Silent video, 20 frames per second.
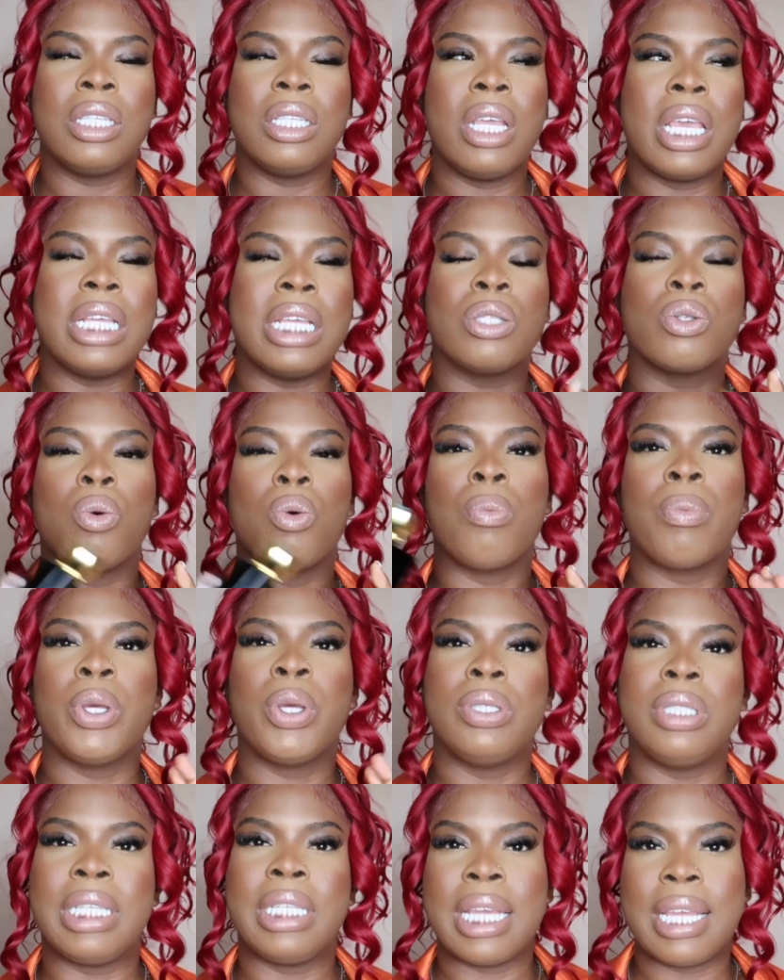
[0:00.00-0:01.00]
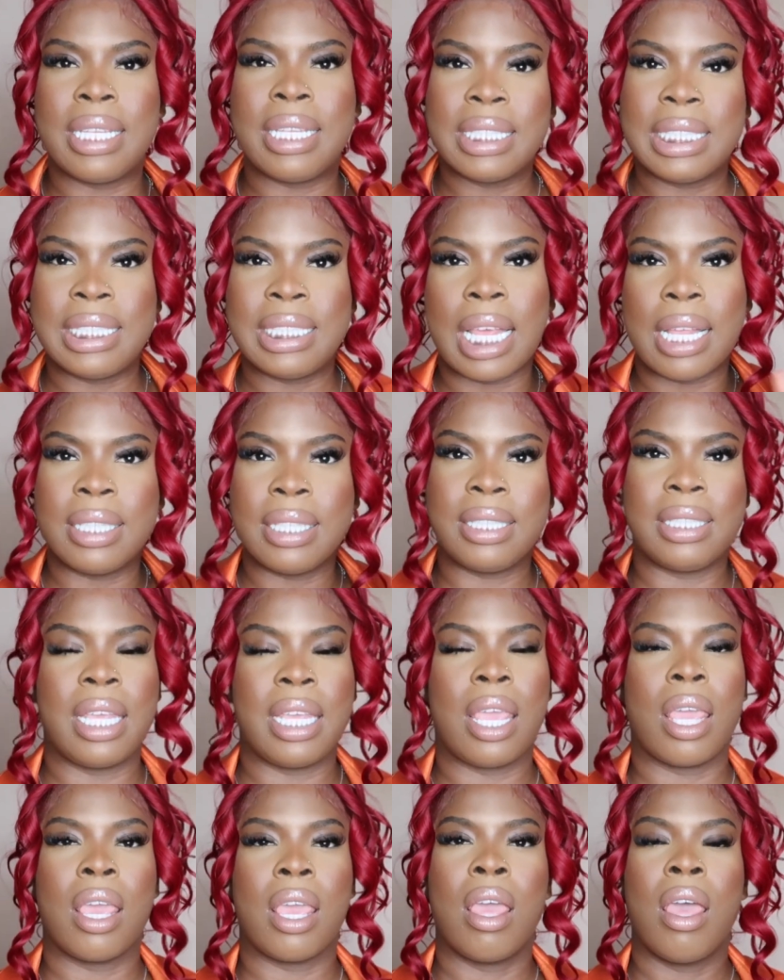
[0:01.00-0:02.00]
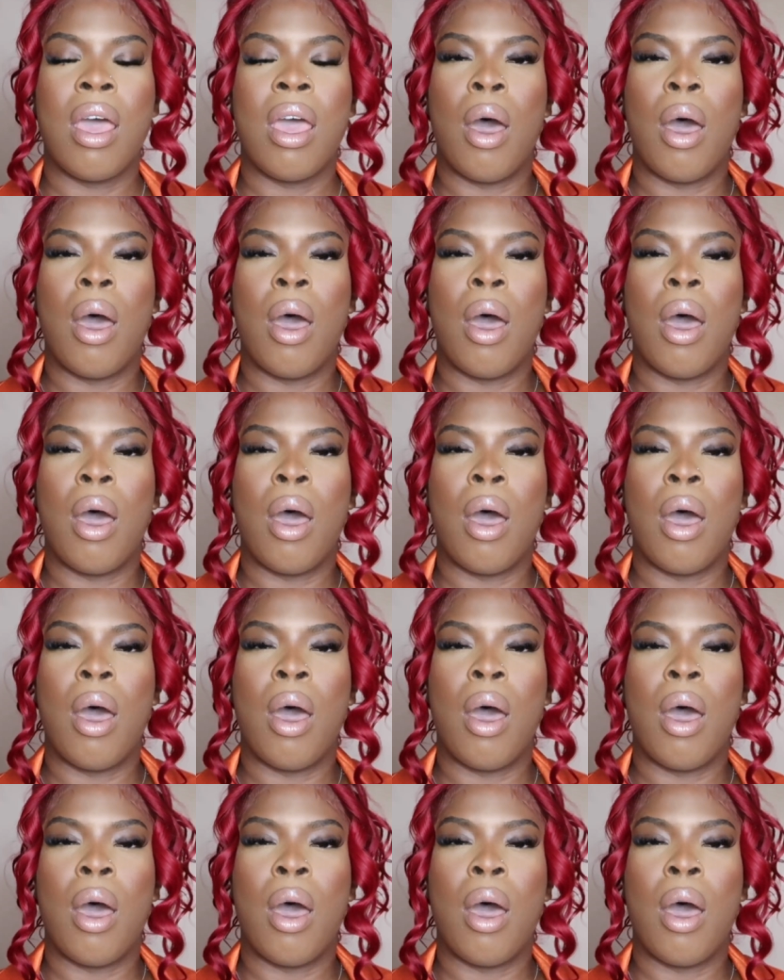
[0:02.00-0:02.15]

It's almost incensey,